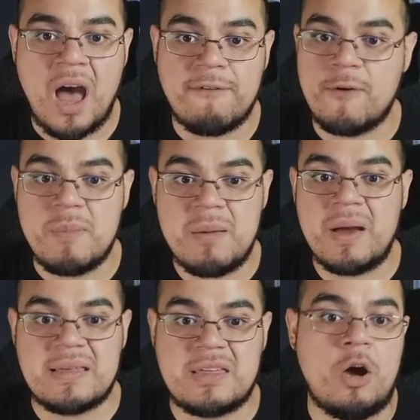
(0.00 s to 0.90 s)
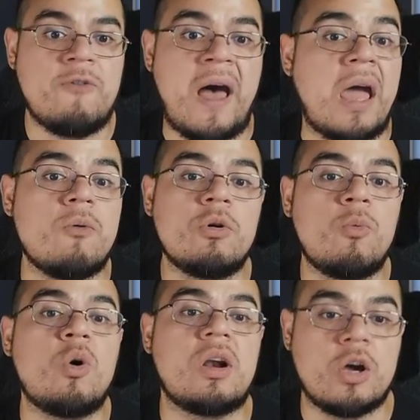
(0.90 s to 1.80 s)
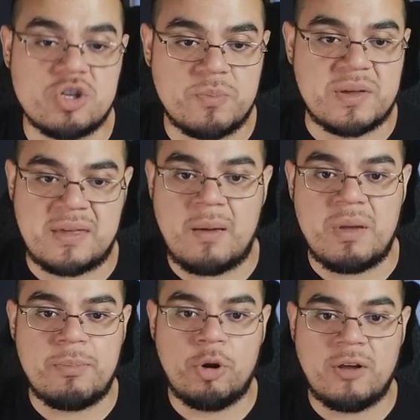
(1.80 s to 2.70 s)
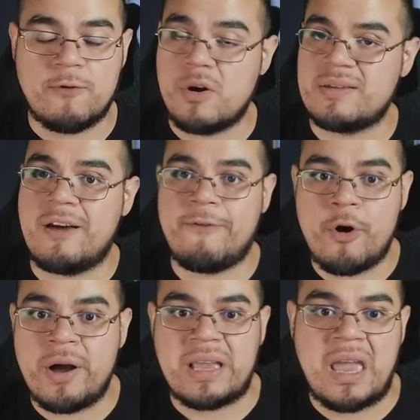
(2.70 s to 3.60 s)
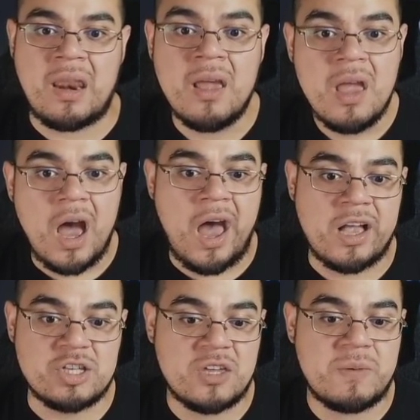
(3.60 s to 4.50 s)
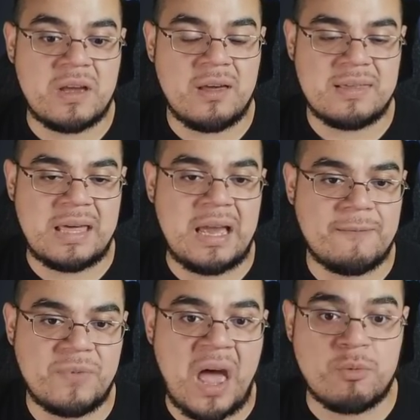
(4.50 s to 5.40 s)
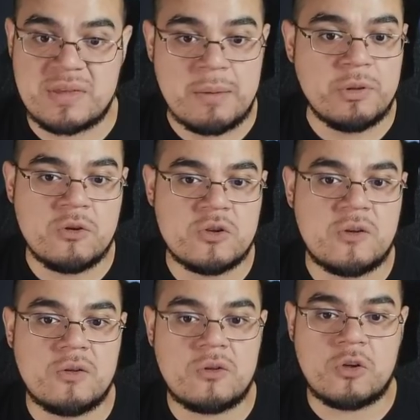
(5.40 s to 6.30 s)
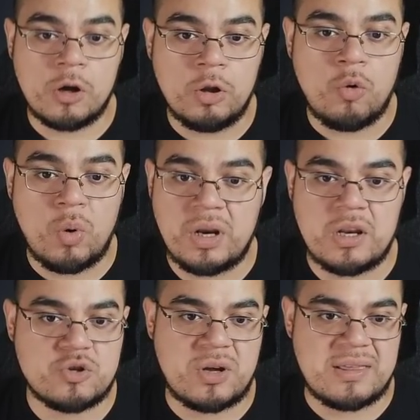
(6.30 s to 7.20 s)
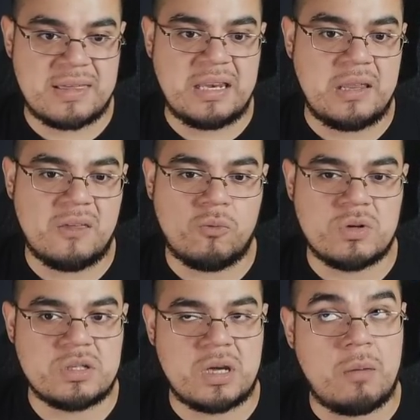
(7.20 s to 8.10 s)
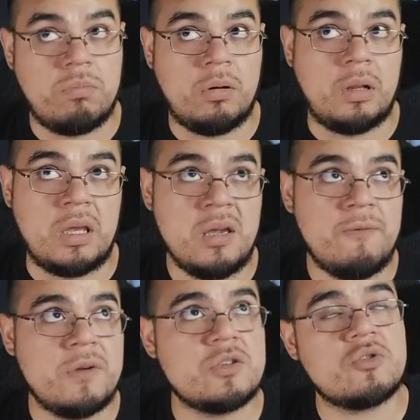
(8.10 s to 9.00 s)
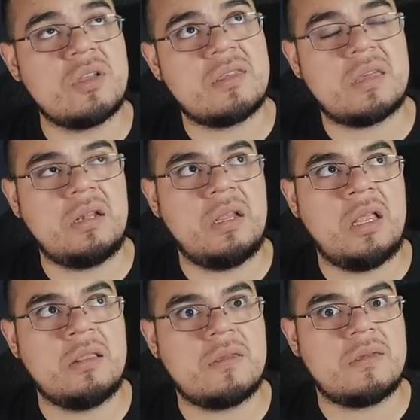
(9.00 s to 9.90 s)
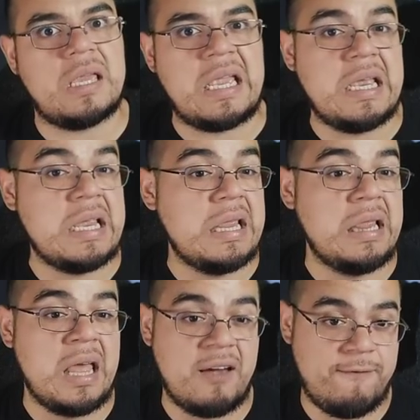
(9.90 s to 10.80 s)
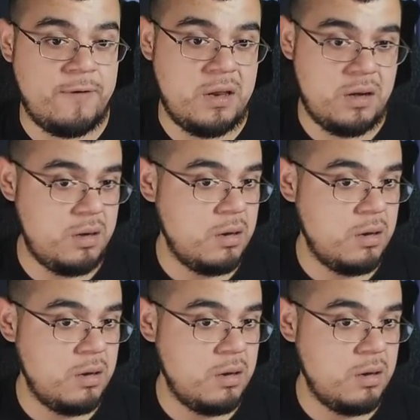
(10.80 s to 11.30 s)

for me myself, I will 100% be pulling for SFR again, just because like I was able to solo one of the Transcendence, which I believe is Transcendence 11,